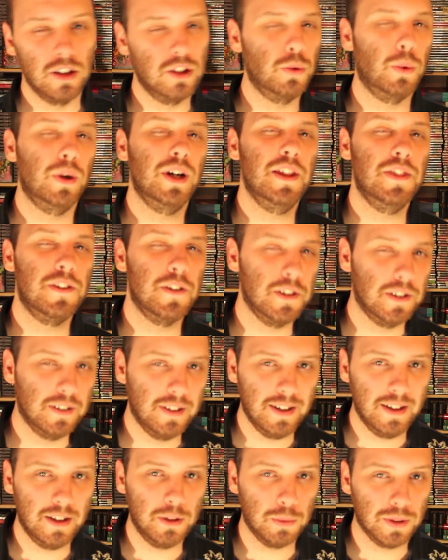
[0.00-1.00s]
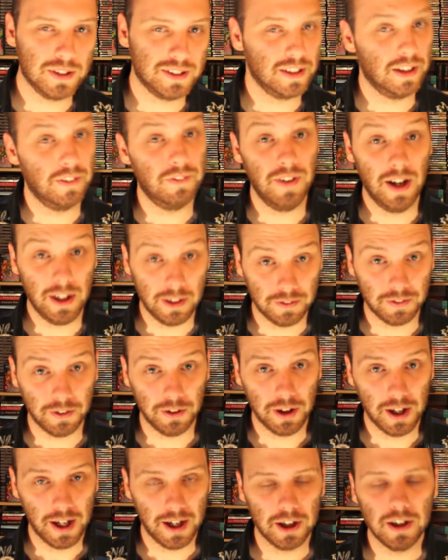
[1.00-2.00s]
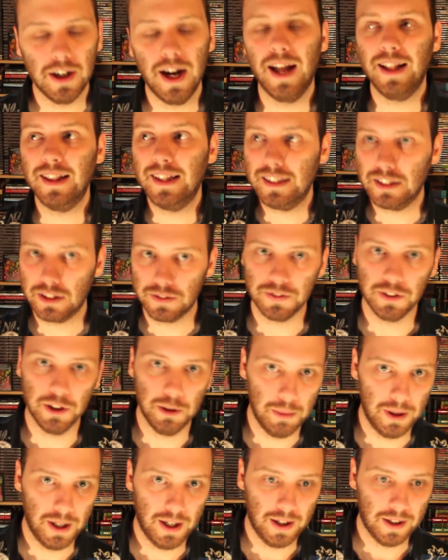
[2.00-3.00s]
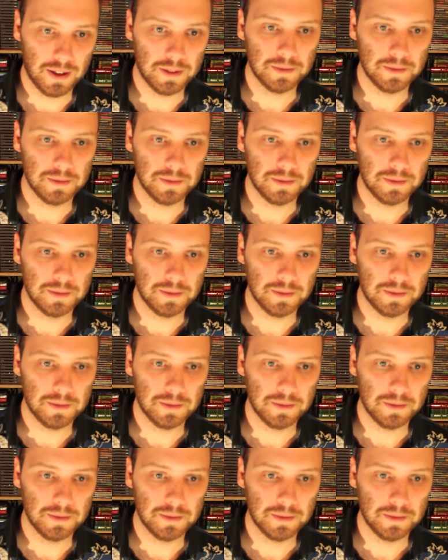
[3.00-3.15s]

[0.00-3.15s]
2013 was an eventful year, at least for me.